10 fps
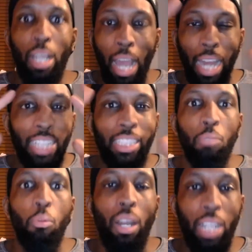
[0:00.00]
and let's see
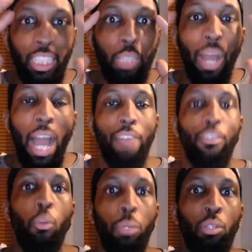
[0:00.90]
what
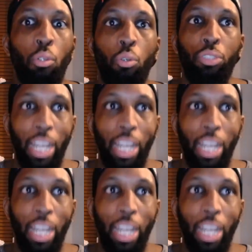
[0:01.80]
havoc we can cause,